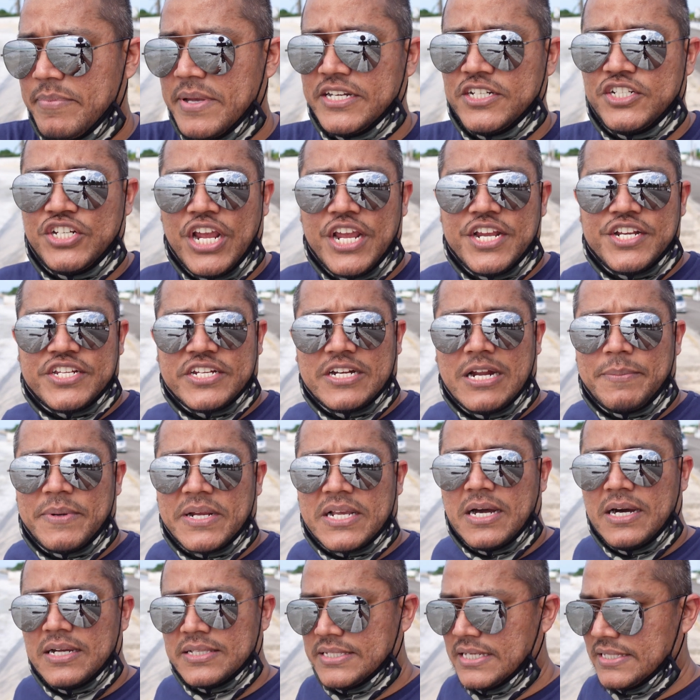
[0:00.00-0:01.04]
been changing up the
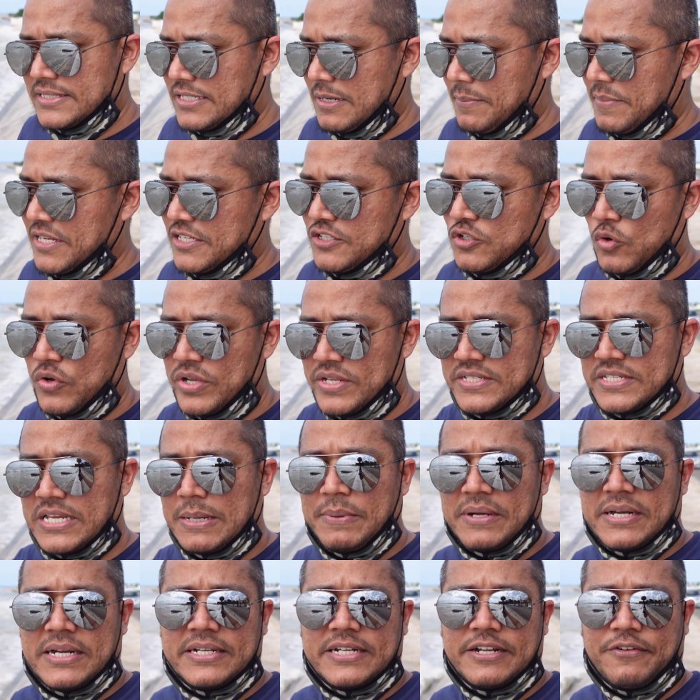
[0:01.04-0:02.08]
content a bit, doing some
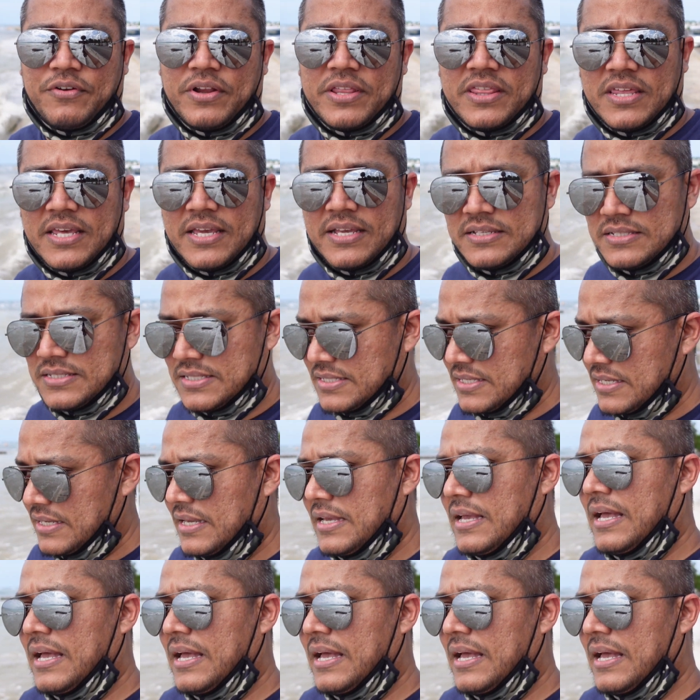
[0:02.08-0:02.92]
other different things,